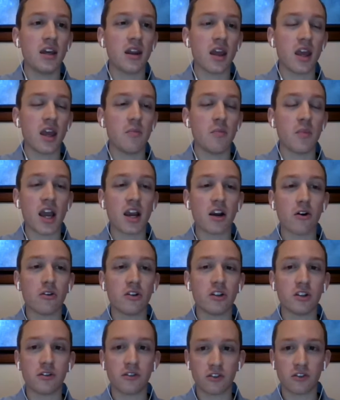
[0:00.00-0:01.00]
and micro
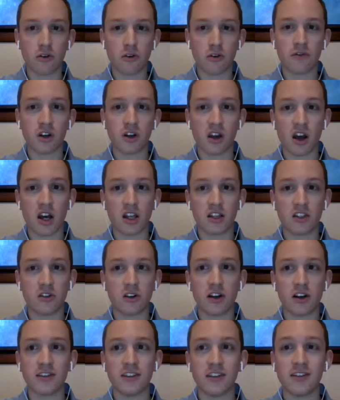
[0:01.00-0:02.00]
dystrophin
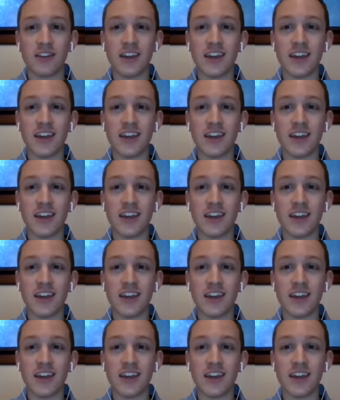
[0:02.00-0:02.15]
constructs is